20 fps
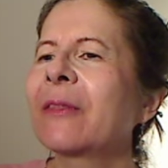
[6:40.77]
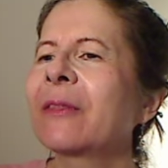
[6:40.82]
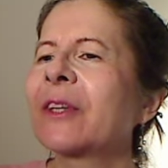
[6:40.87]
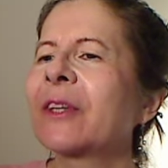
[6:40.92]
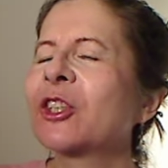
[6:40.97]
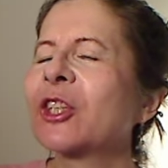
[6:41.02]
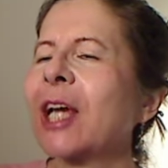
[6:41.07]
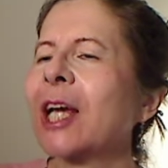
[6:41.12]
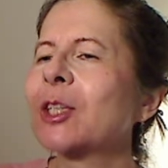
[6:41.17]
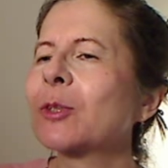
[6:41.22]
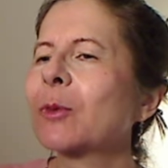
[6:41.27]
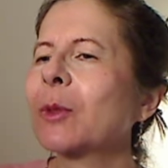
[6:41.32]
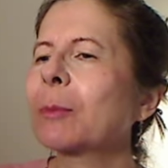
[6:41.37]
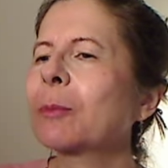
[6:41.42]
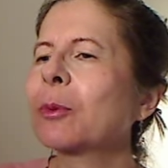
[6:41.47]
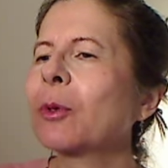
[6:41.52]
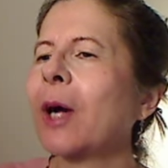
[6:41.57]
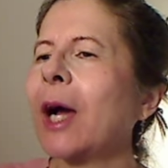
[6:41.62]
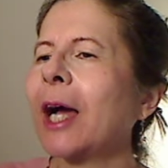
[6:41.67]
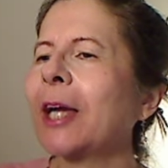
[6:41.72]
The
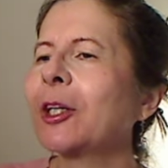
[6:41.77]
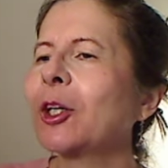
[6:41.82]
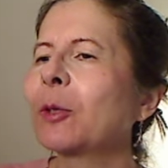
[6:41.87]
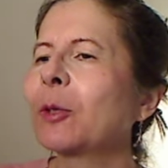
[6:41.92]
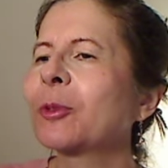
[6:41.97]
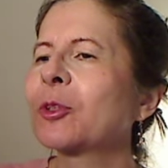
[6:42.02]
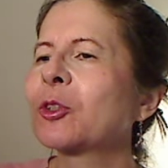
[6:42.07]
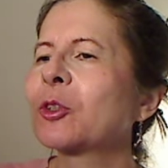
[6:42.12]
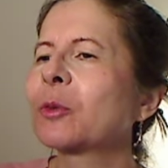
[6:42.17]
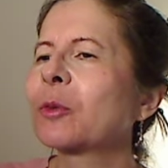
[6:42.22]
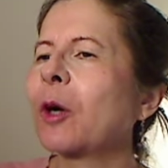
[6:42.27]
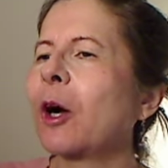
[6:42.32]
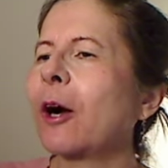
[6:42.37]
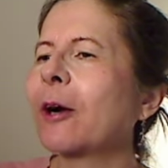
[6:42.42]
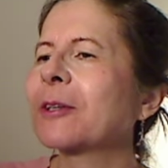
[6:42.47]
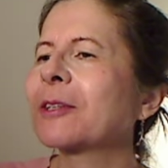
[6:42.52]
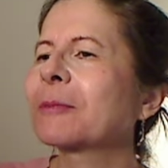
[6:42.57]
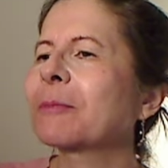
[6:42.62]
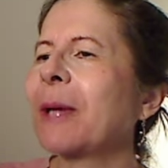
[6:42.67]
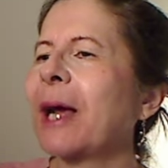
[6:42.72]
Jesuit pried open
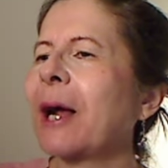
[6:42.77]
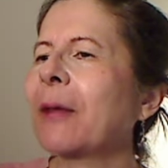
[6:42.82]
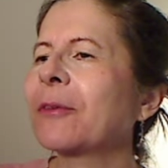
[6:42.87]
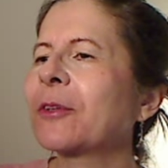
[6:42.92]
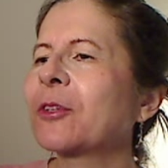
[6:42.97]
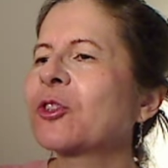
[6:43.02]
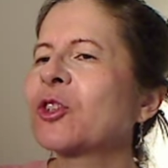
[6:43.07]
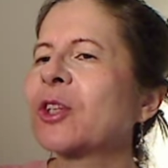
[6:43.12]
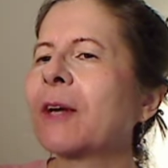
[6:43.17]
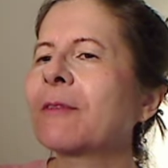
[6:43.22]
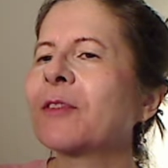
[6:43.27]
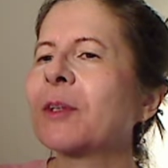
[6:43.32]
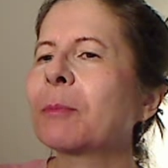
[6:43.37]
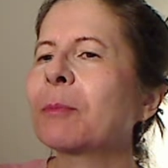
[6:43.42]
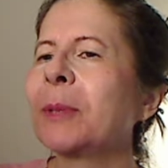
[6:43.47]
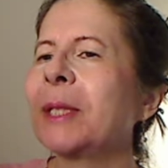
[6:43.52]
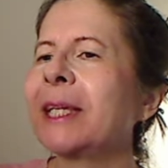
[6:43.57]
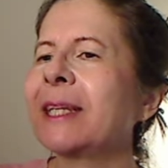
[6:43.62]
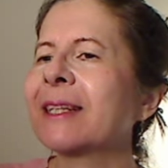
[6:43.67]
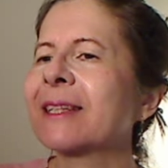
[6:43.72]
Gerard's mouth and shoved a
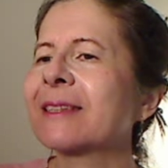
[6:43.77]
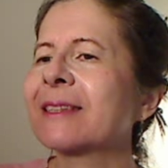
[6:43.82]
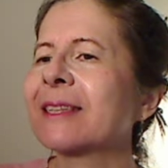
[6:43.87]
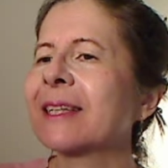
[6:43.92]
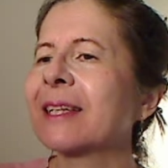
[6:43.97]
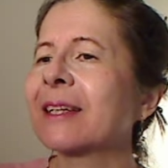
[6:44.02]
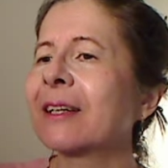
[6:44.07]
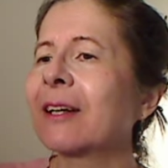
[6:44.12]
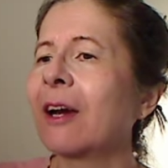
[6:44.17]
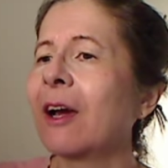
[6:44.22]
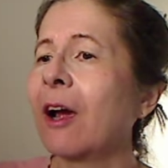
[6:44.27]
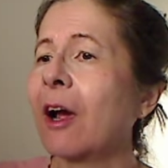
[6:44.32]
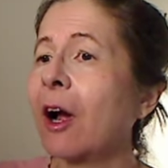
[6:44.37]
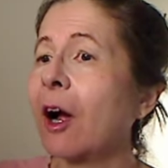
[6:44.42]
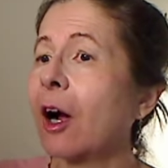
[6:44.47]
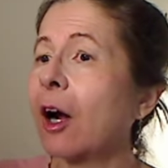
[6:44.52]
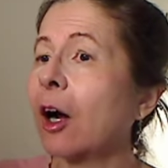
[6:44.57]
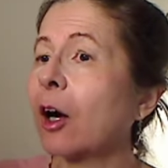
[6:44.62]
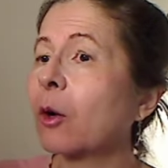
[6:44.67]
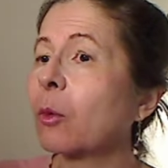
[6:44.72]
penis in.
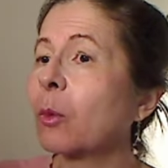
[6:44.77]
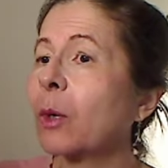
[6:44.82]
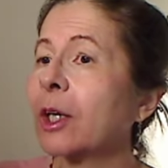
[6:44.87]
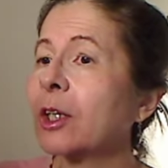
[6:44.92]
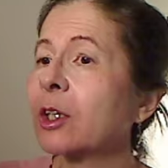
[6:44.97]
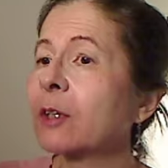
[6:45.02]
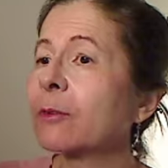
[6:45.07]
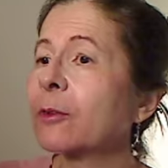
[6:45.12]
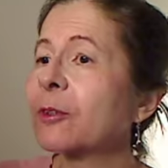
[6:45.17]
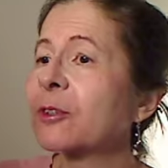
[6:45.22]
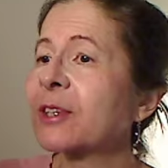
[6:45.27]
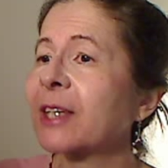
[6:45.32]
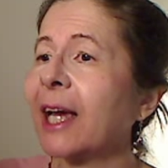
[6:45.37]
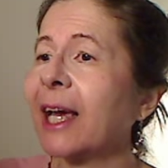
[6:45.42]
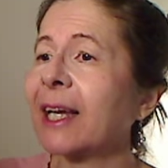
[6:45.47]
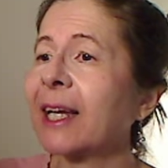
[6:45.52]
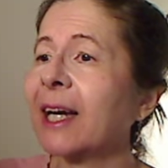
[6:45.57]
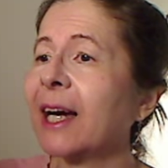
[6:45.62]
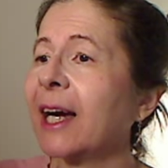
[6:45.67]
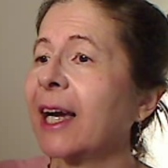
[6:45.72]
Our wonderful
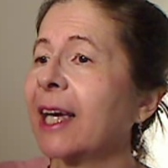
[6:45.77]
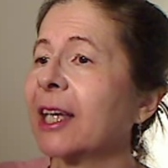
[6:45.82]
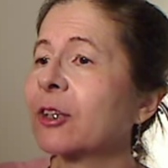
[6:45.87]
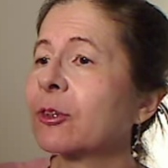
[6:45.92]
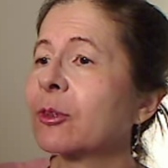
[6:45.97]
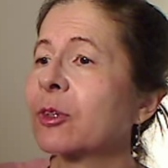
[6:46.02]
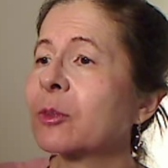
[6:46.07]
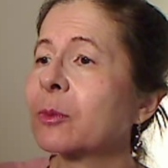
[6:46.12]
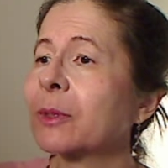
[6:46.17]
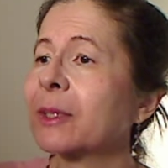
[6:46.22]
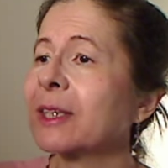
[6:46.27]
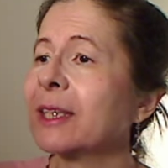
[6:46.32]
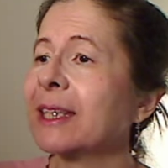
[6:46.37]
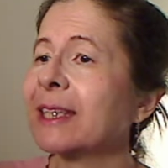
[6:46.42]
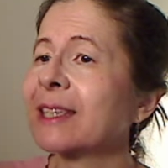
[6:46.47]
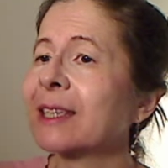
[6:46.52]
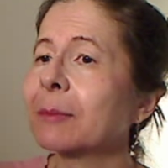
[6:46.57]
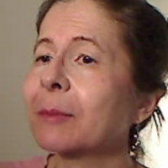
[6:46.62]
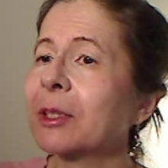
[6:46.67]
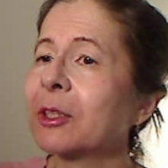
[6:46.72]
psychiatrist would
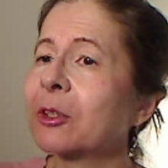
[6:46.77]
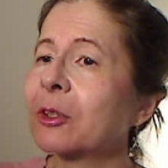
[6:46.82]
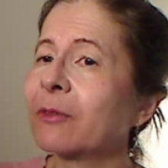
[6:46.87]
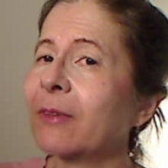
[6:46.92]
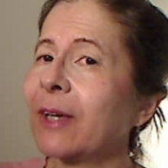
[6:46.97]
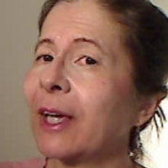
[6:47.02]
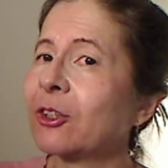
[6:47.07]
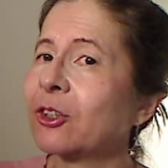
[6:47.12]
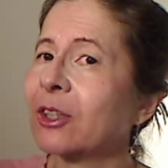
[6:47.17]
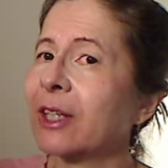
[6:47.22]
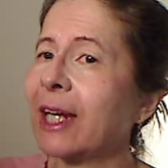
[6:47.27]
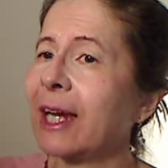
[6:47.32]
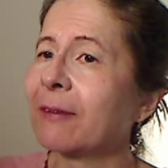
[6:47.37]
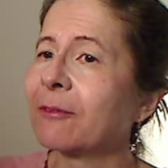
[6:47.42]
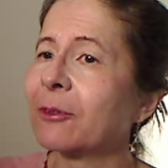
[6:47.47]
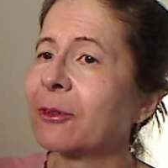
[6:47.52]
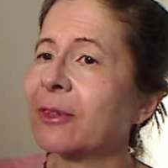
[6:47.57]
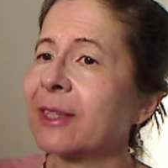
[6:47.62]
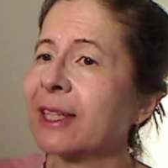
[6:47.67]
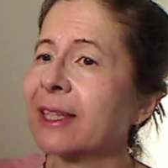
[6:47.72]
need some intervention
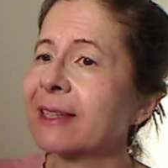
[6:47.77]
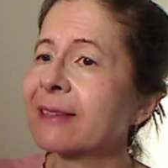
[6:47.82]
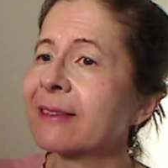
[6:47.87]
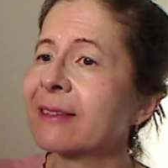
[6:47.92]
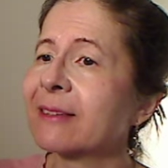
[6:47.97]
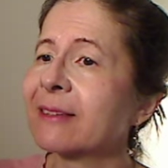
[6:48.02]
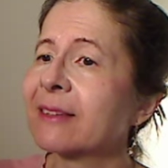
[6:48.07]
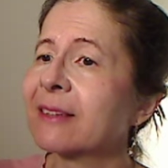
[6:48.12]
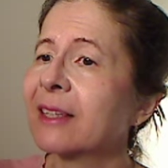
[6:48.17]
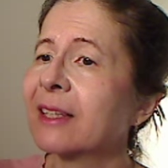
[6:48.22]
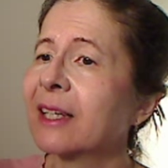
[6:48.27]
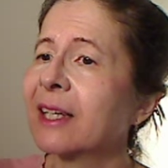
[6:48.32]
after this.